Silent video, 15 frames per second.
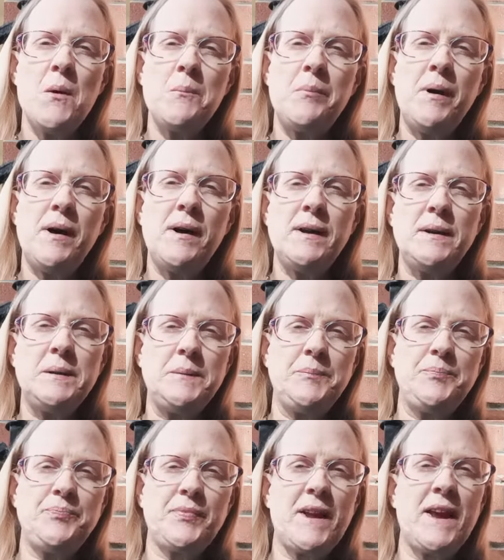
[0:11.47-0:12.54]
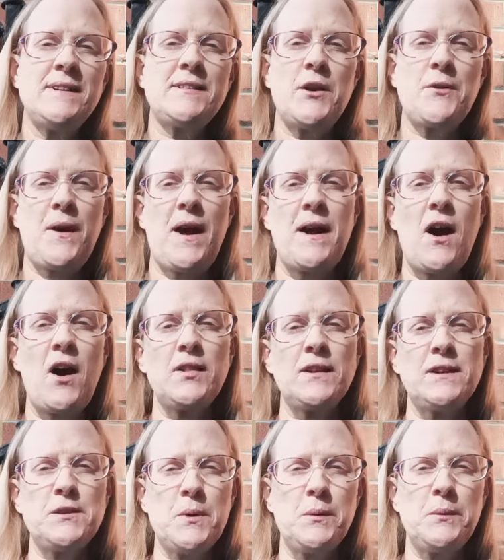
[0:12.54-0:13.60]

but it's okay. All is well